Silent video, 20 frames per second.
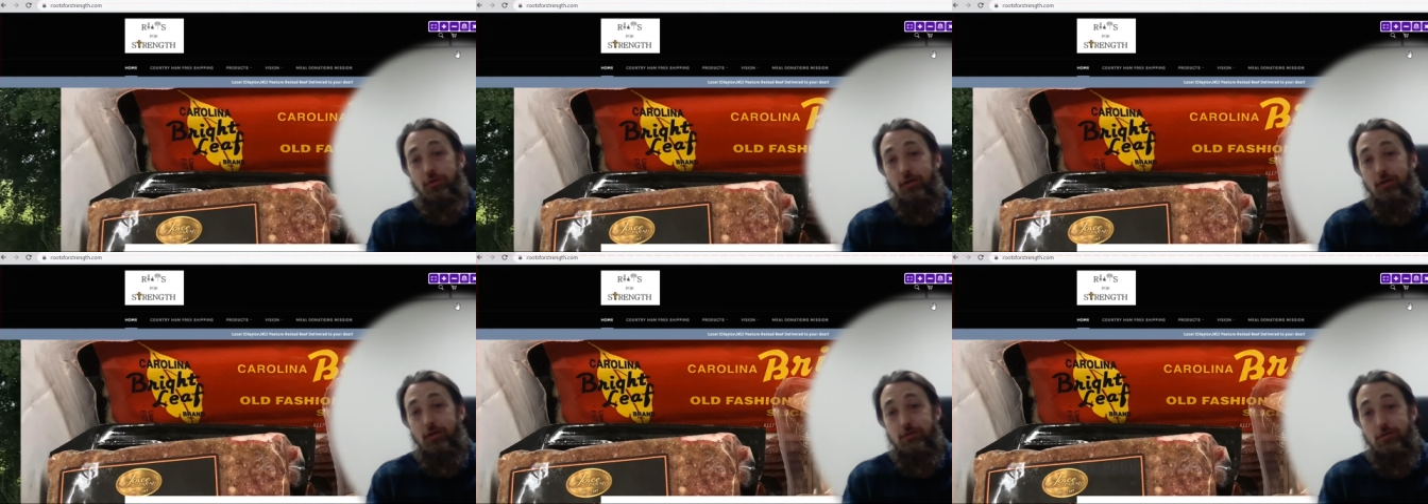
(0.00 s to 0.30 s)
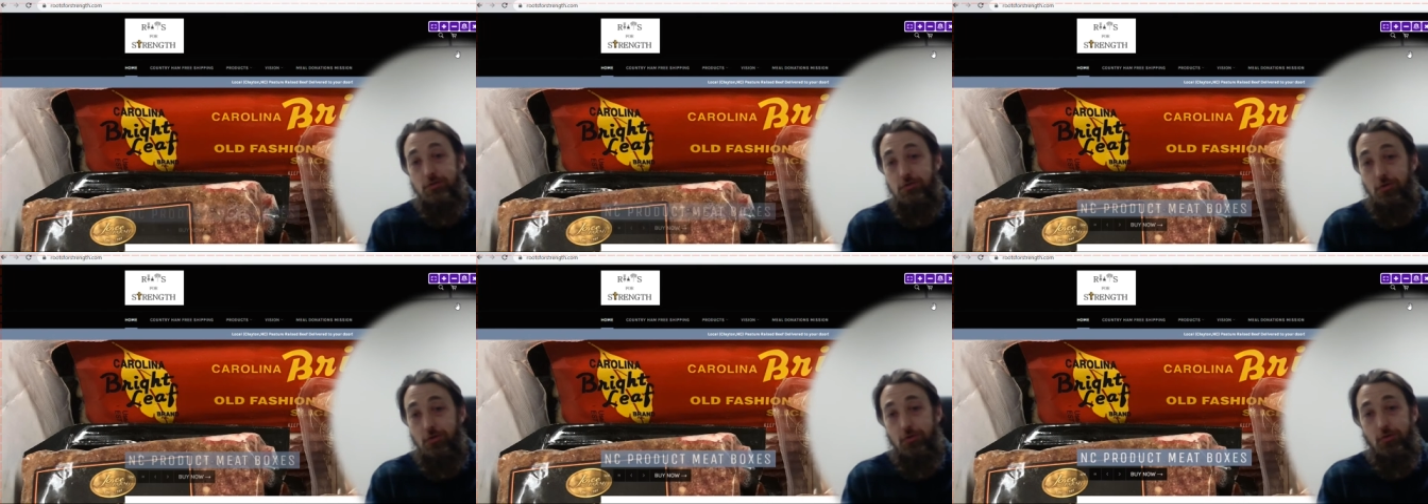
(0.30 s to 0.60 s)
this
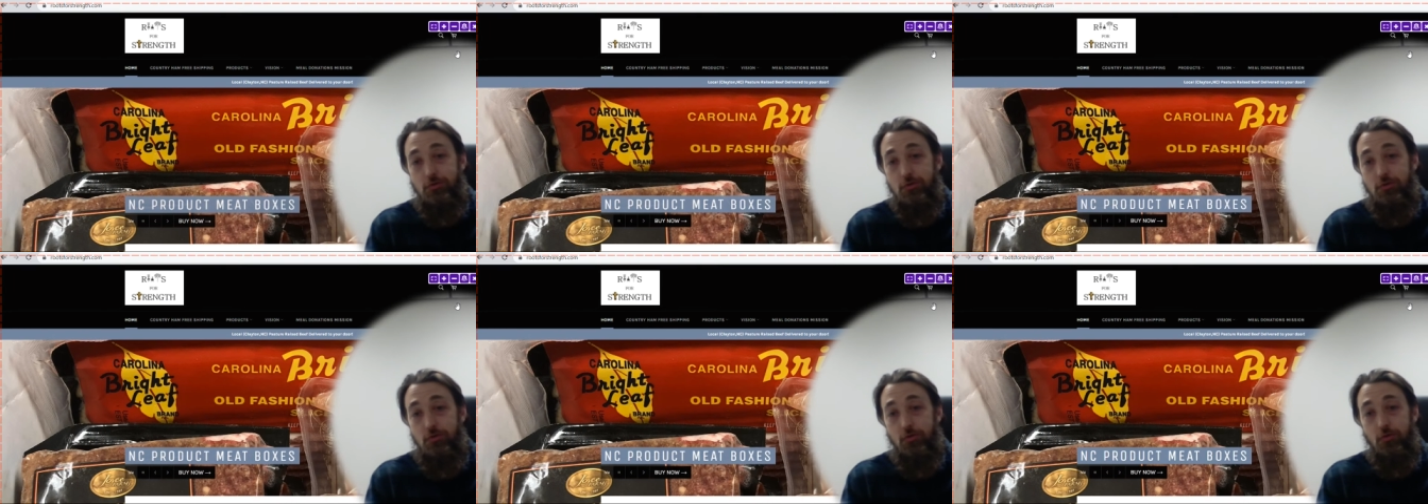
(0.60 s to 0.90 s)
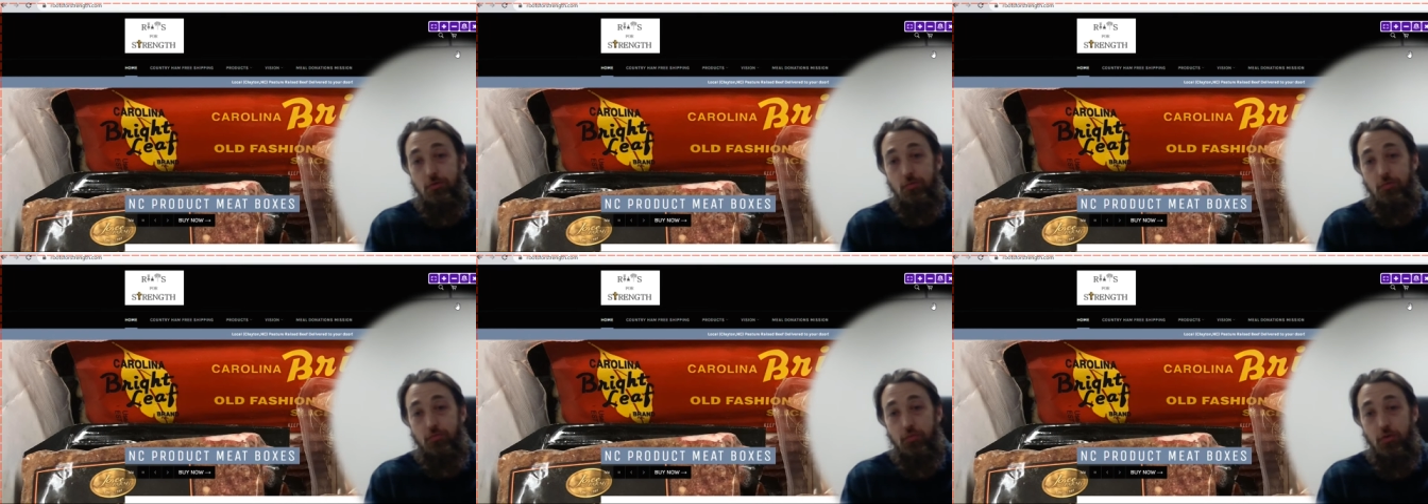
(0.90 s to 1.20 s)
as soon as
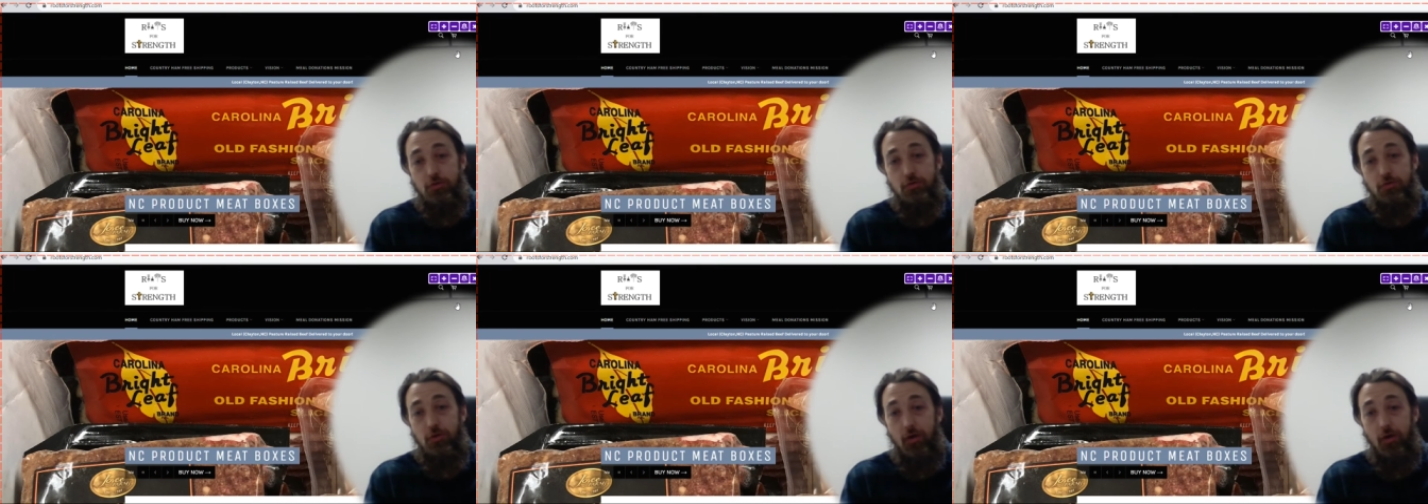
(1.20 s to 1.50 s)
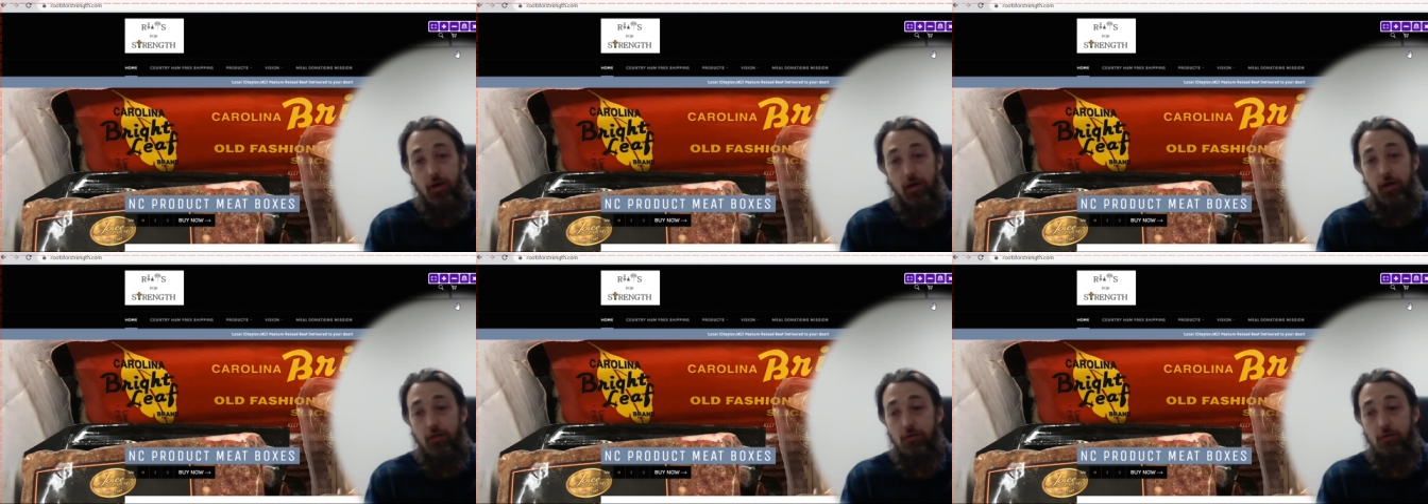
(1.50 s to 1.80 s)
you put your
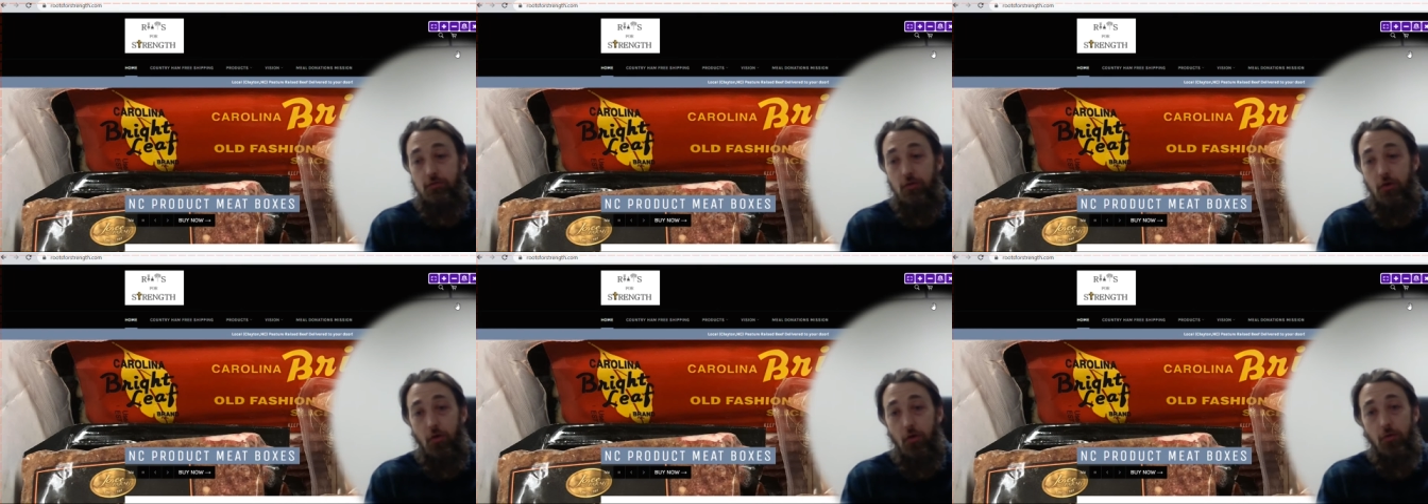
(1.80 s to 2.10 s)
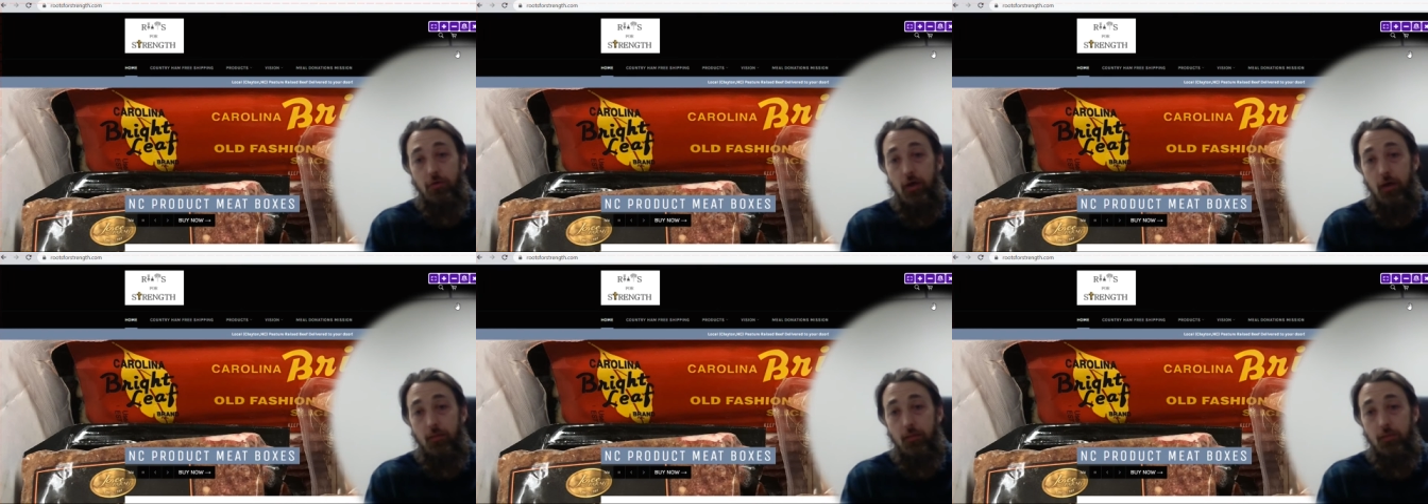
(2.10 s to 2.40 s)
hands and
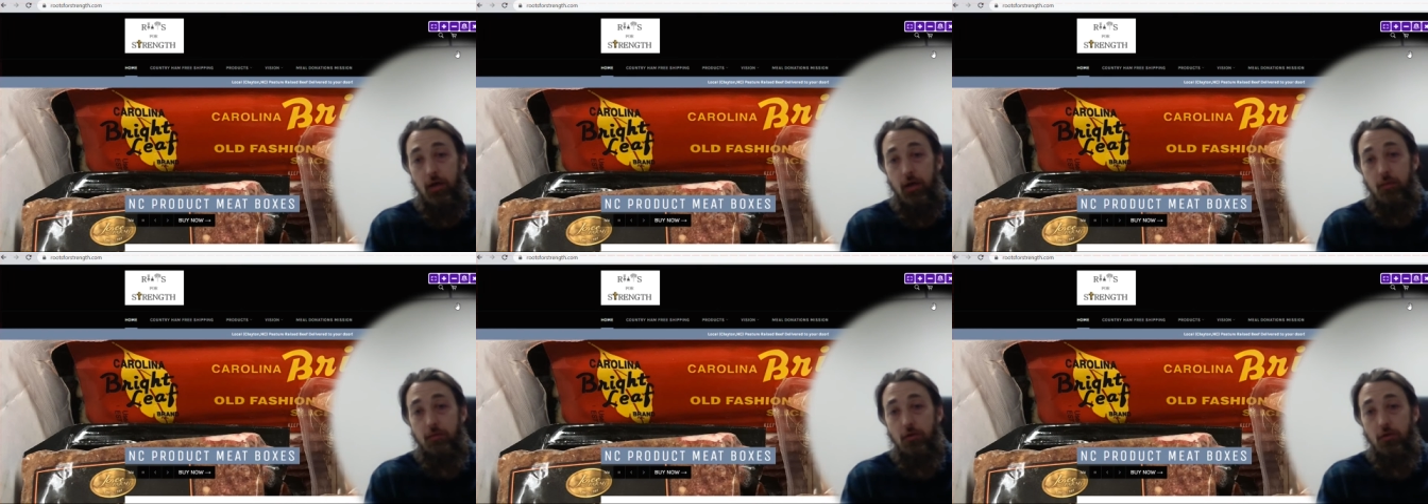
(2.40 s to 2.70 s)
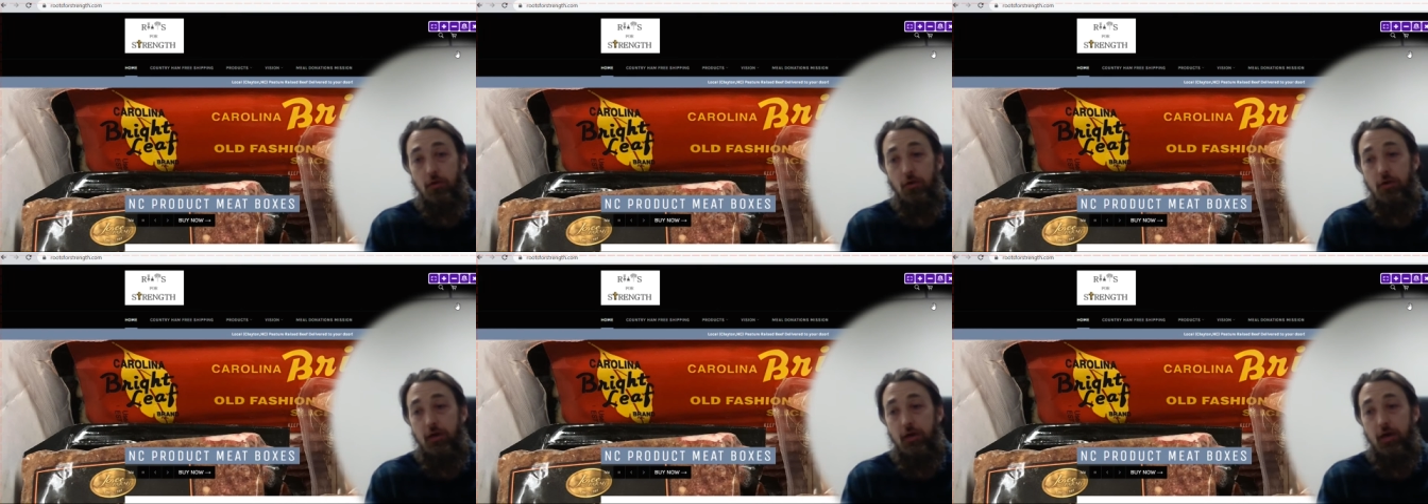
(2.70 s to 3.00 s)
hold that baby
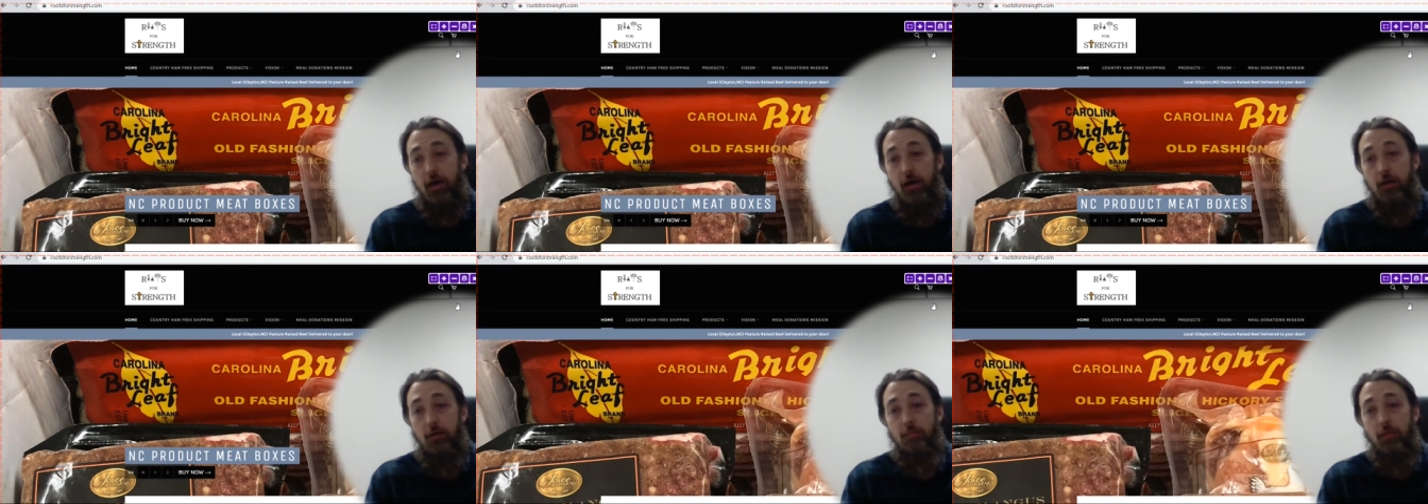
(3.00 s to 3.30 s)
and look at